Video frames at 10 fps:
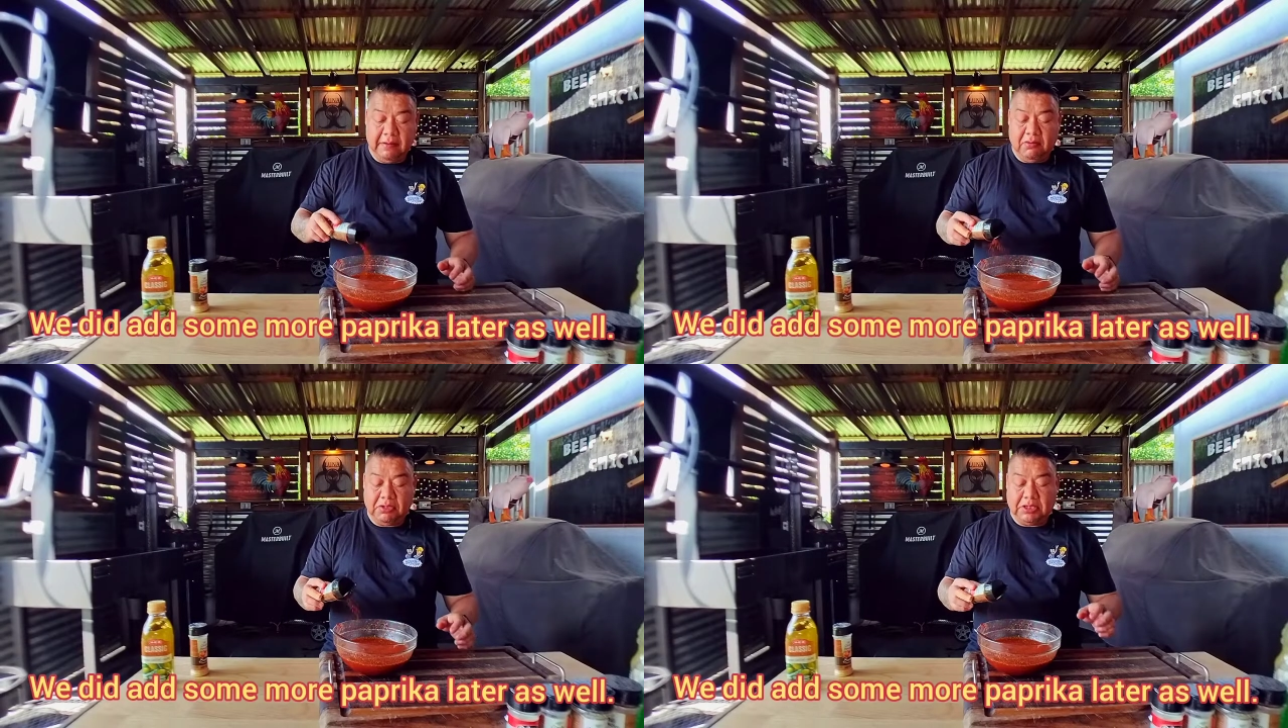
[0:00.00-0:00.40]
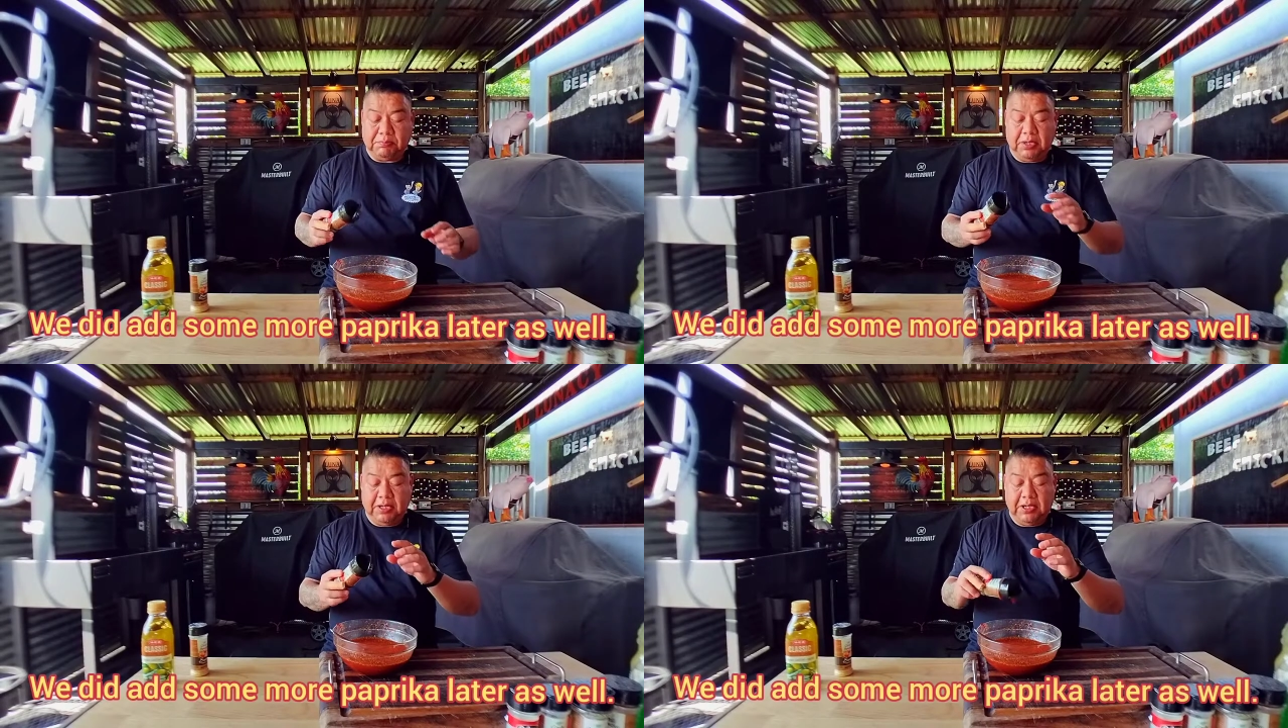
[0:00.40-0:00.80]
We'll just
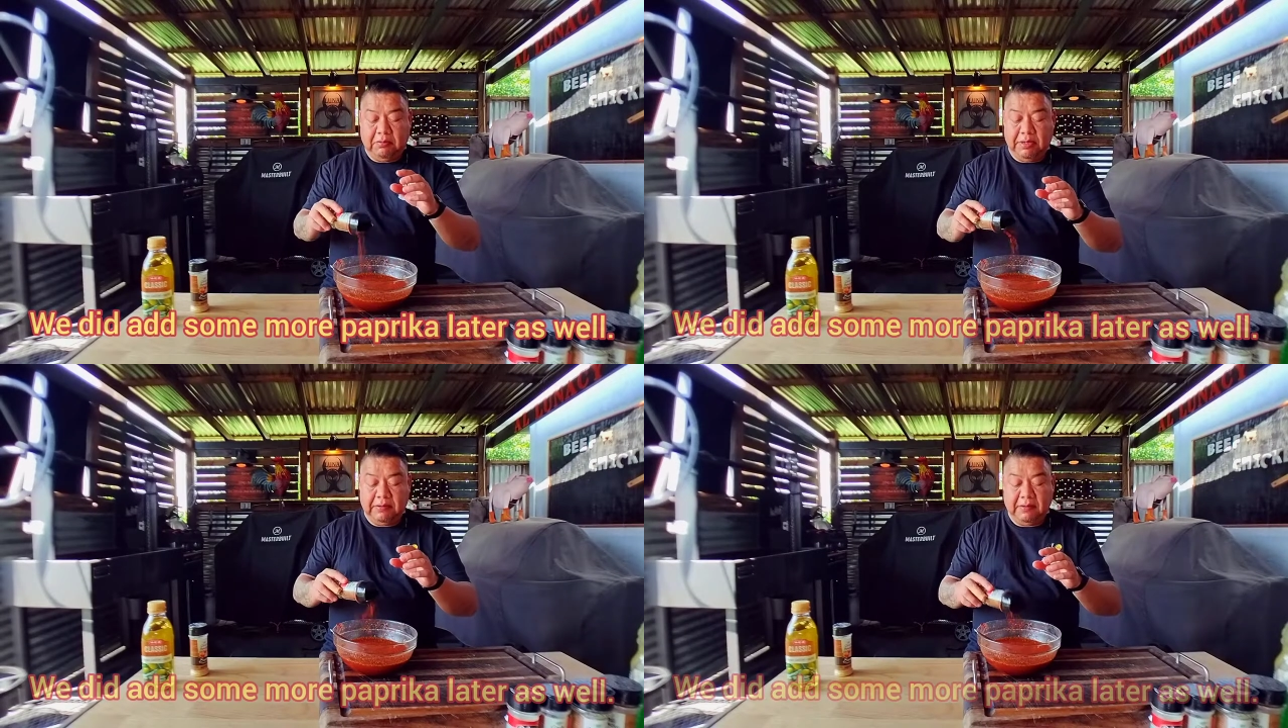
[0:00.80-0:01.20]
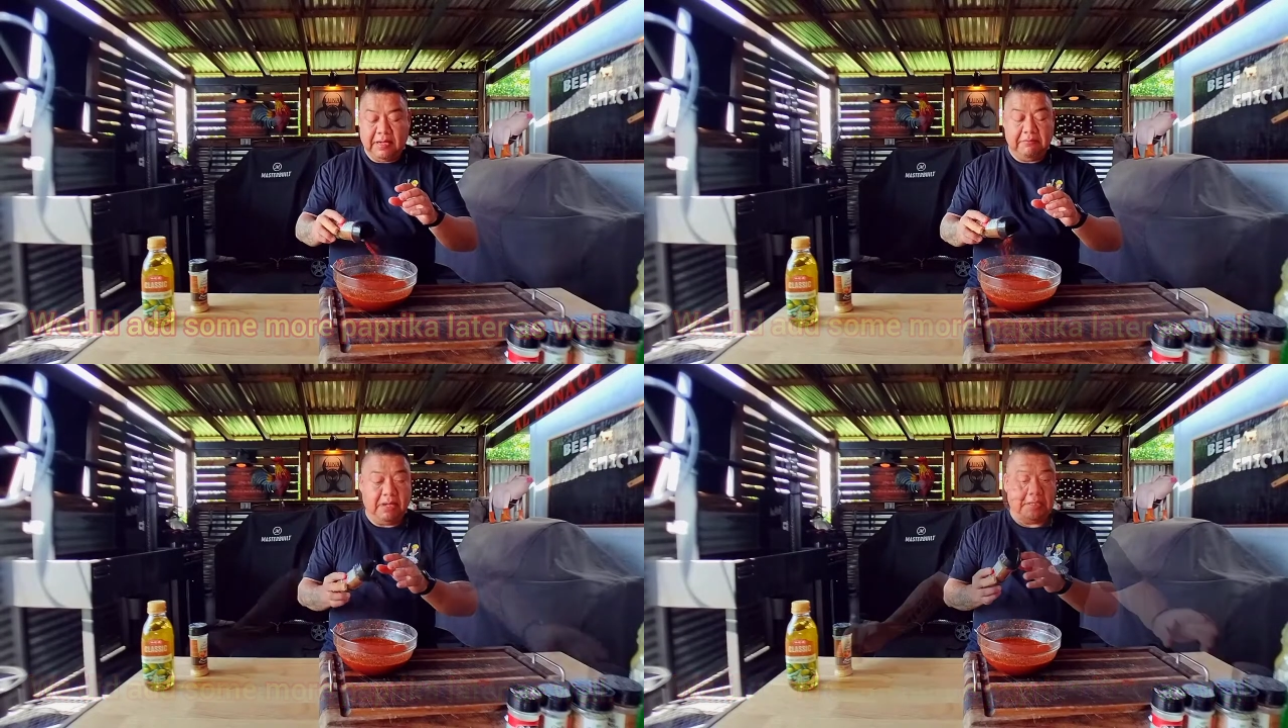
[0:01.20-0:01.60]
put a little bit,
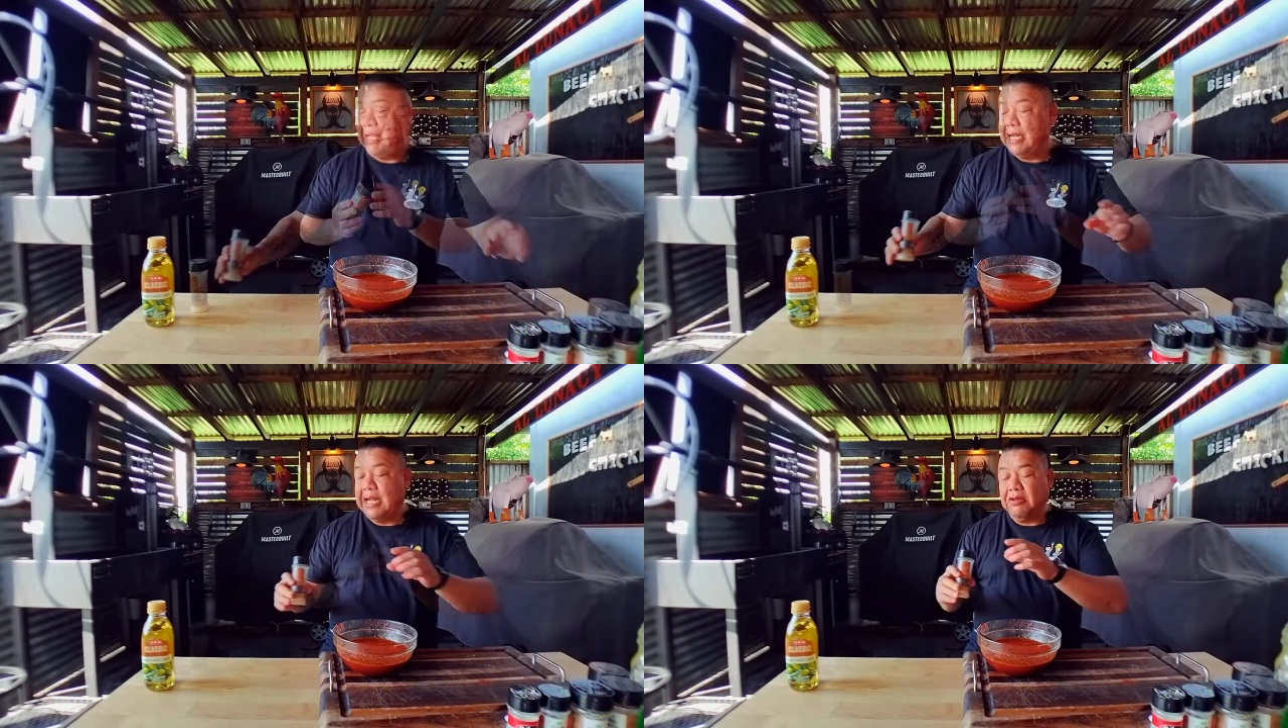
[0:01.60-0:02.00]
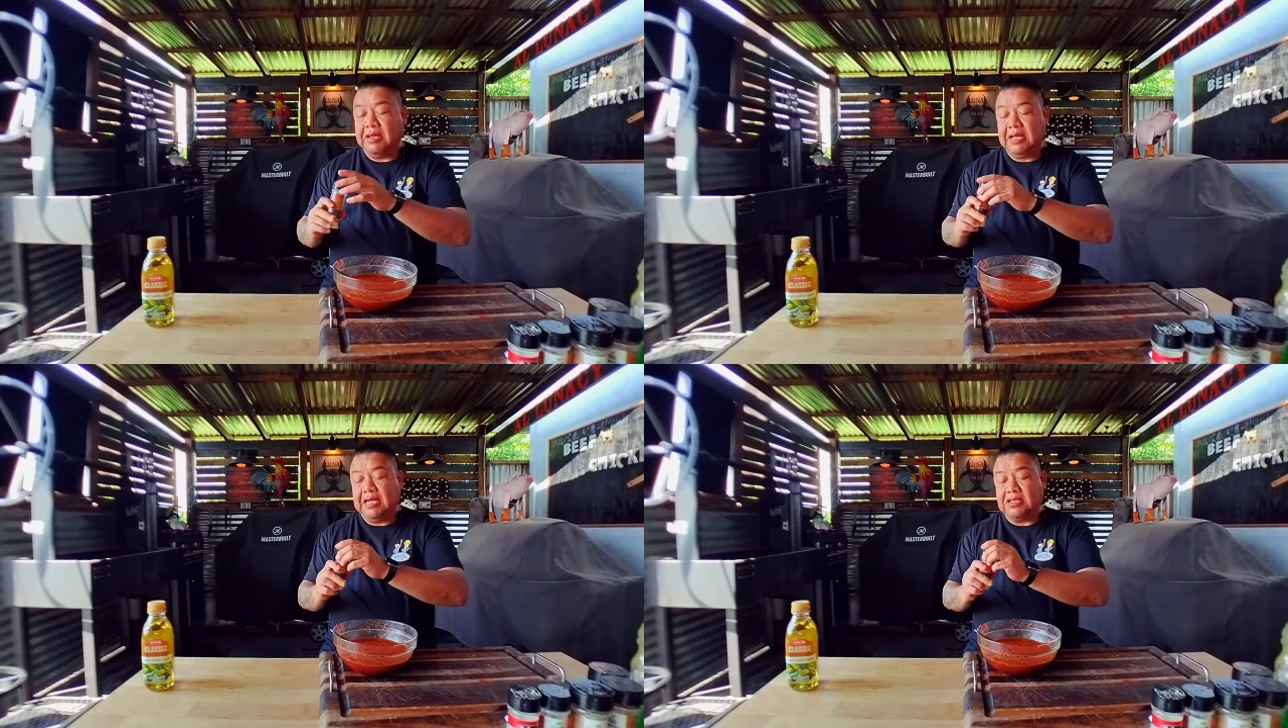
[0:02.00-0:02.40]
not much. And then another
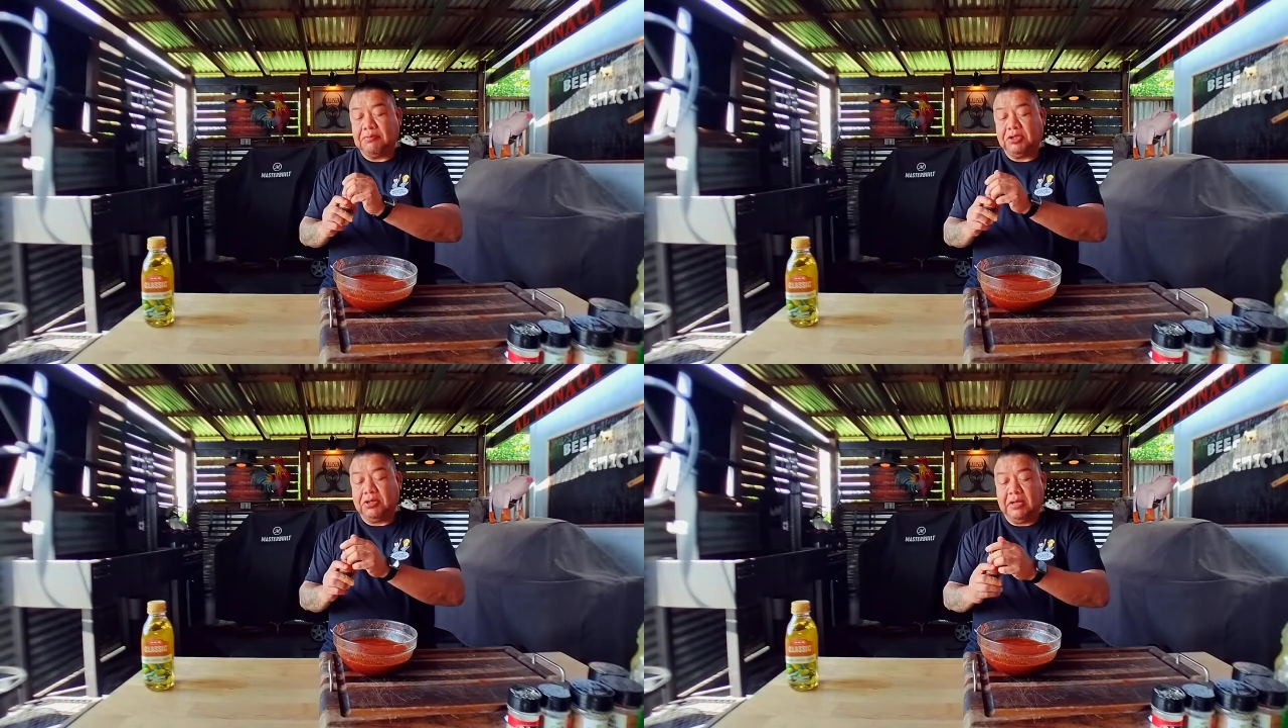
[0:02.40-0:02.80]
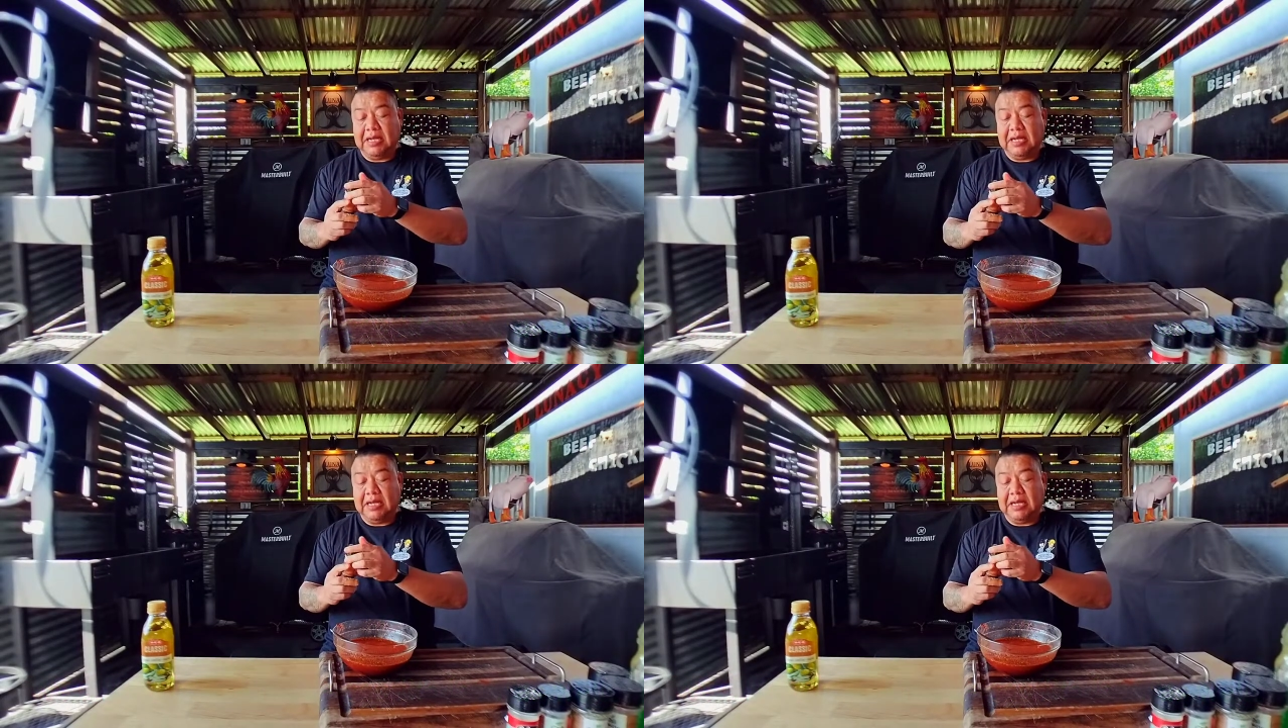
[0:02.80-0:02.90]
thing that's optional